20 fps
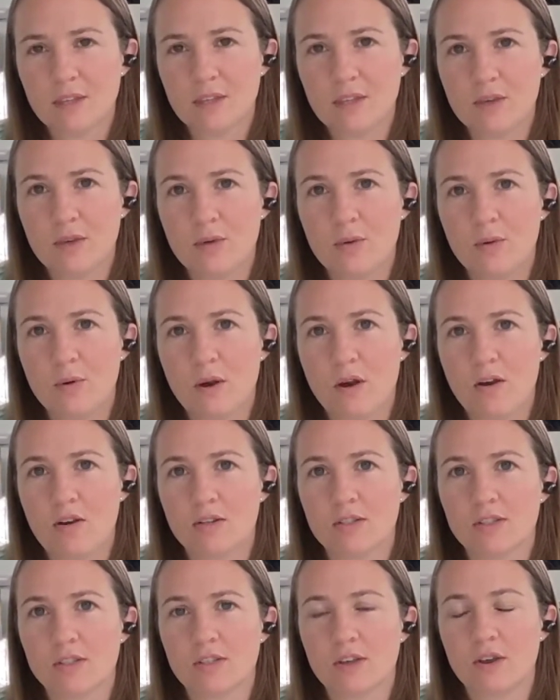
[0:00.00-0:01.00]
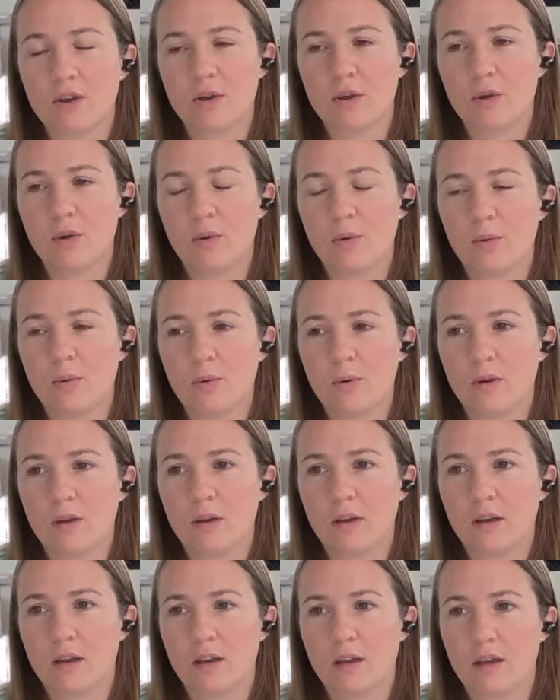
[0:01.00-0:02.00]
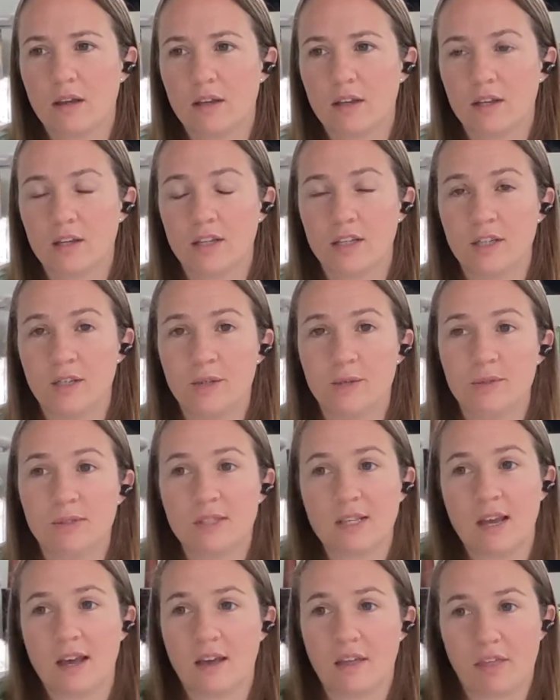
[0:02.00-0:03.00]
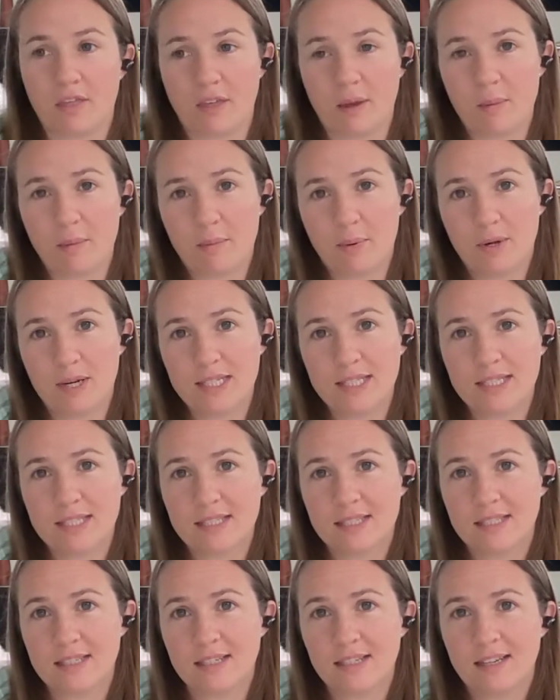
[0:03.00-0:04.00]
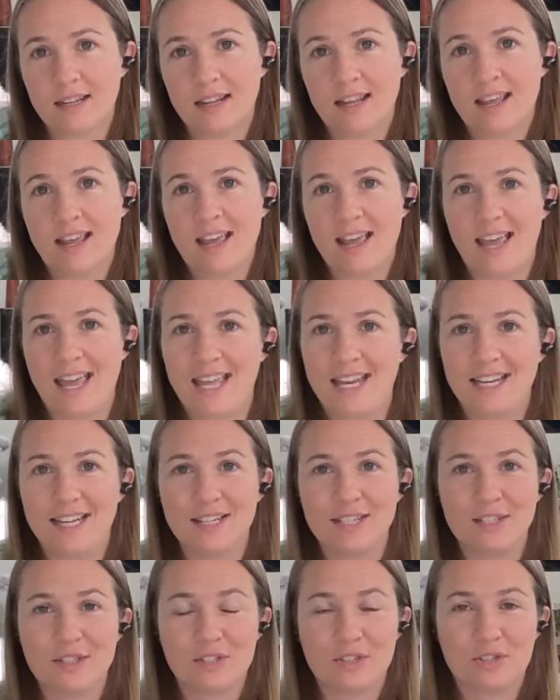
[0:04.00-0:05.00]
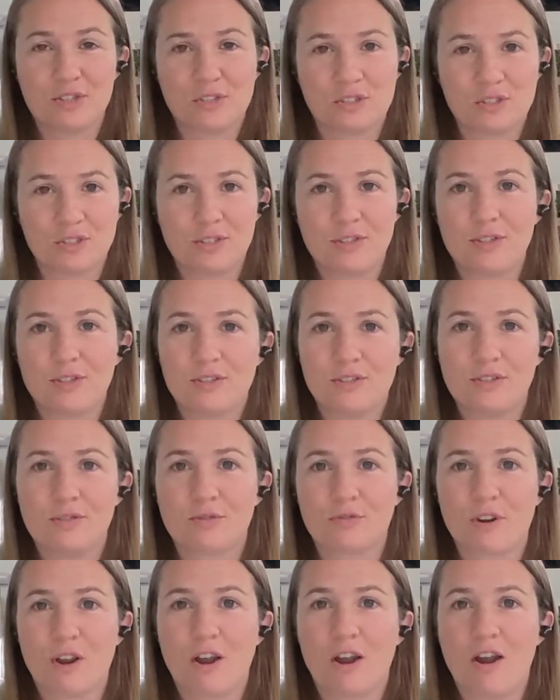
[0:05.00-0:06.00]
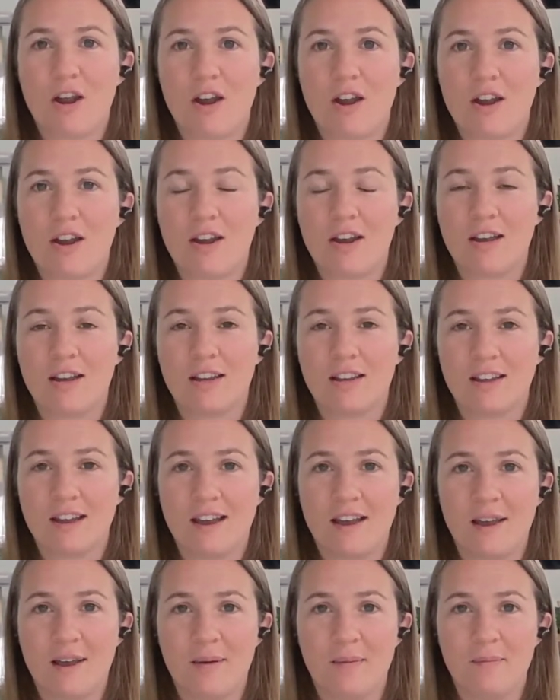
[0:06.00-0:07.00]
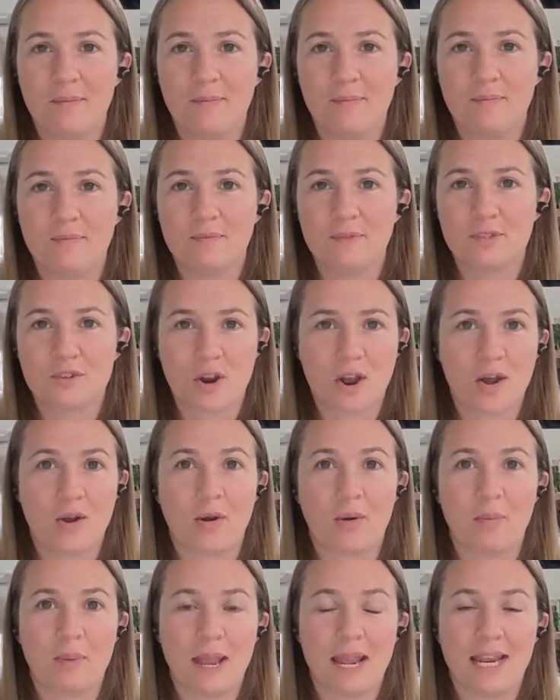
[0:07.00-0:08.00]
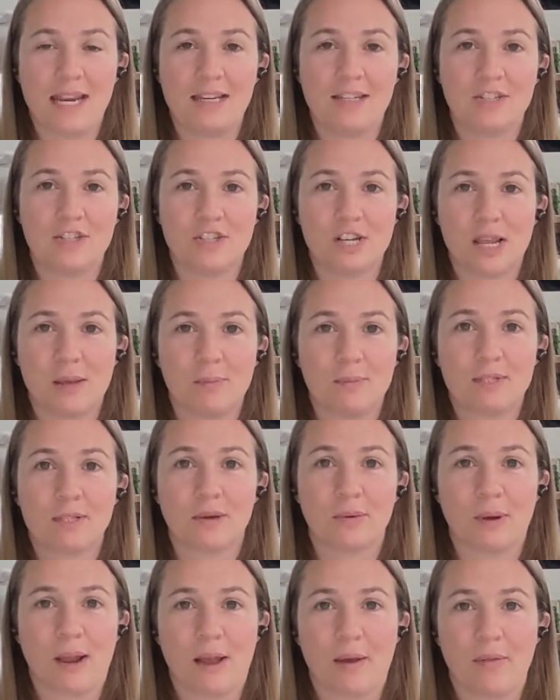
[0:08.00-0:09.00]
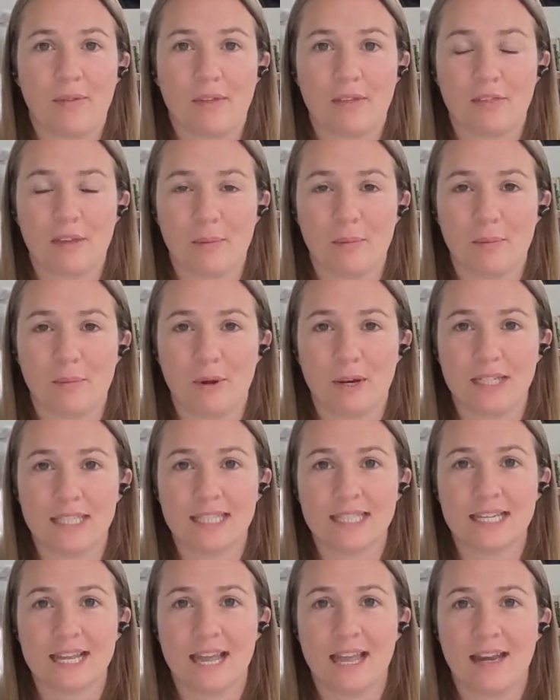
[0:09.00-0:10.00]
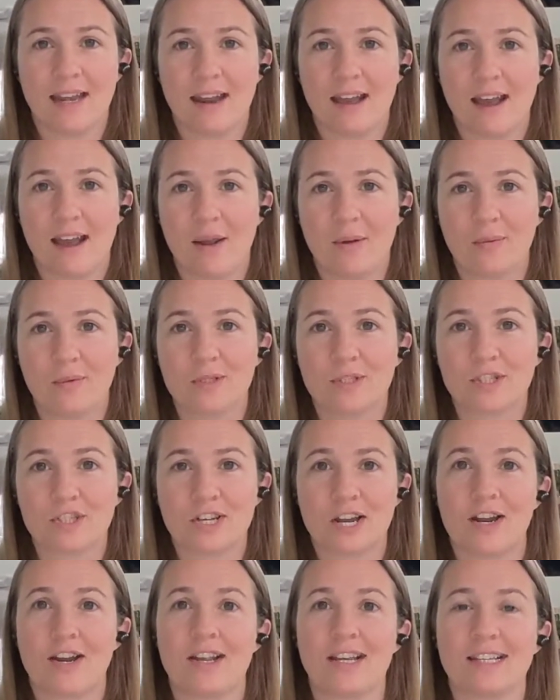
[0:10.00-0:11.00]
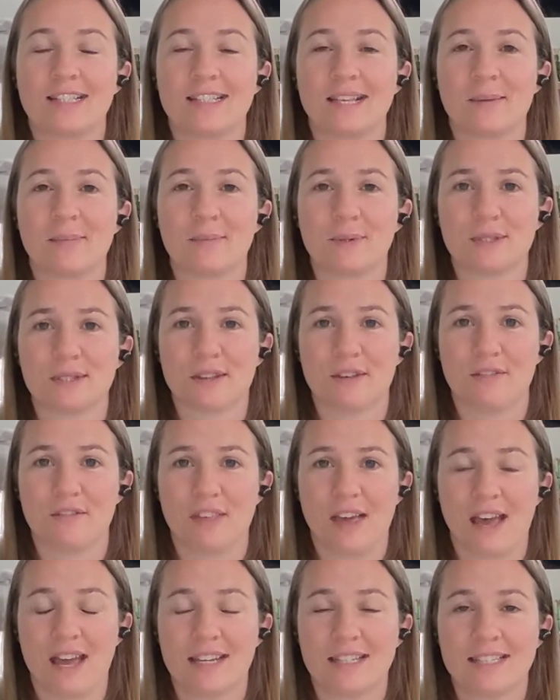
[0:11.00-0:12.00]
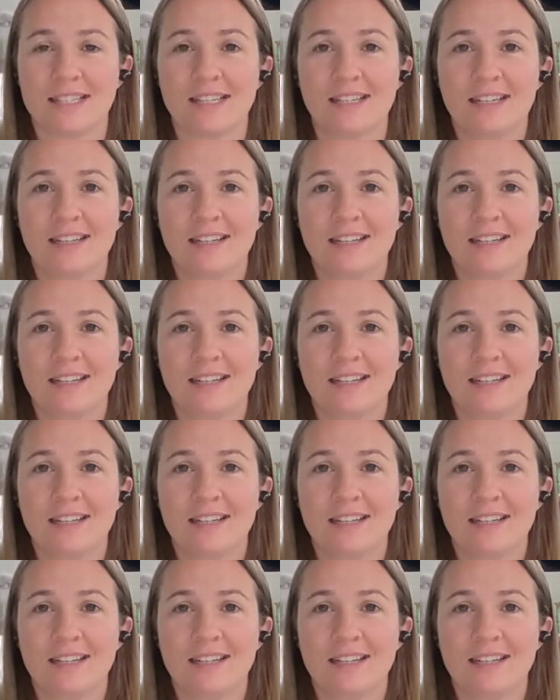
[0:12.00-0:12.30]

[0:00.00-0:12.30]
You also could use a thumbprint and draw or paint shapes around the thumbprint, and I will share examples of that